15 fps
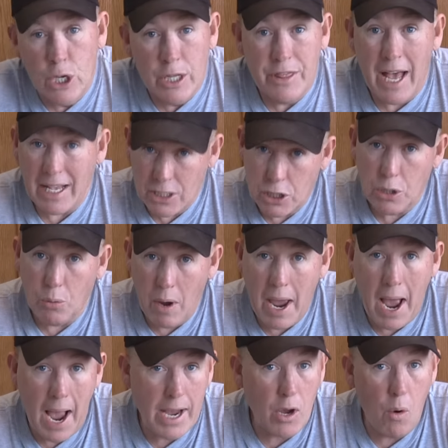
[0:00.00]
that's the way
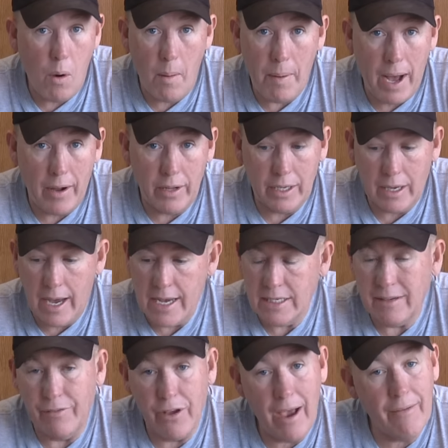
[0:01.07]
I go about it,
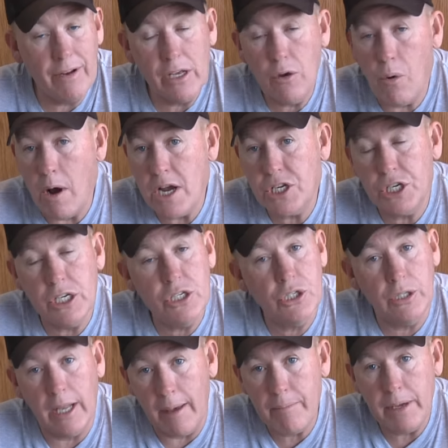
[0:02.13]
guys. If you have any
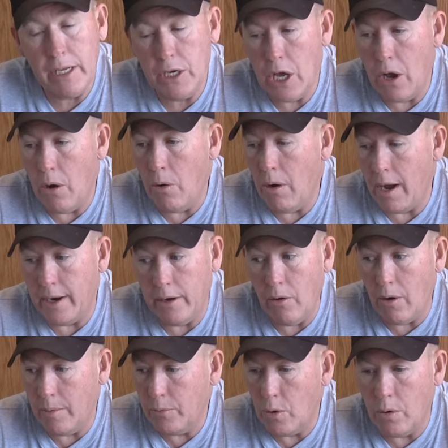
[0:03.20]
questions, let me know. I
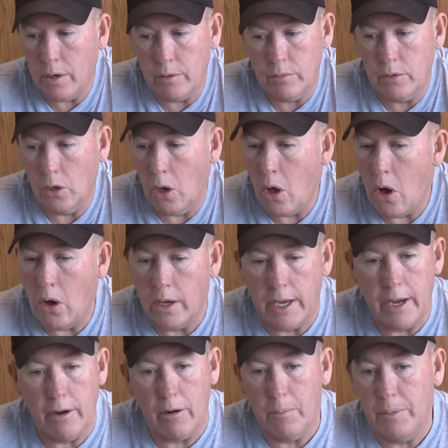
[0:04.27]
know I'm going long
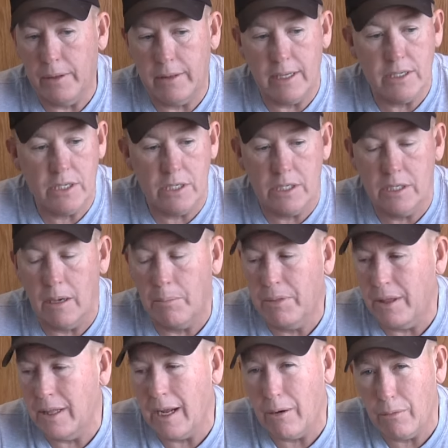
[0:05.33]
here, but this is
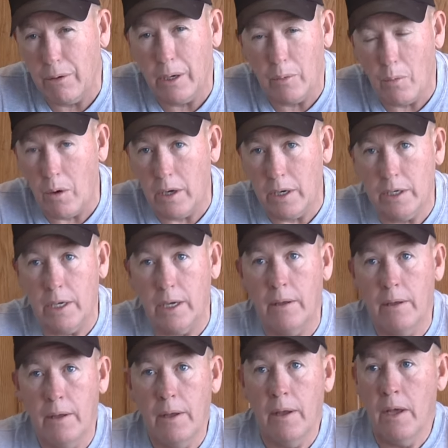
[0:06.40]
something that I really wanted to,
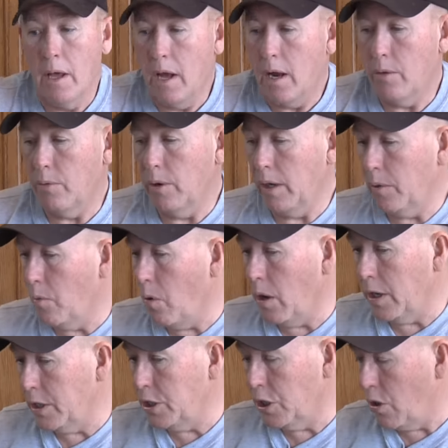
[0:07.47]
I really
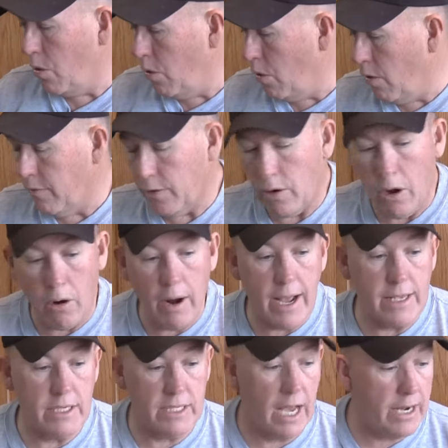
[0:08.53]
wanted to go over. All
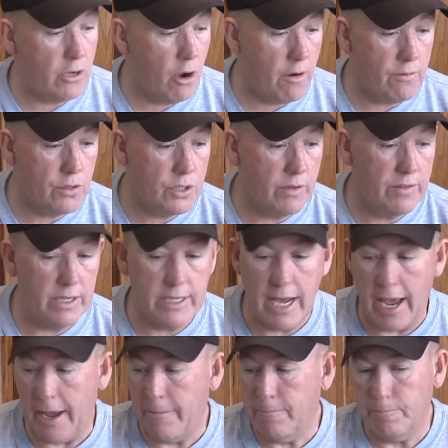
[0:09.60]
right, sign carvers of the
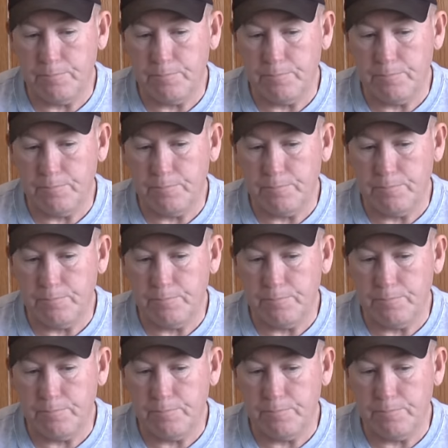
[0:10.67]
day.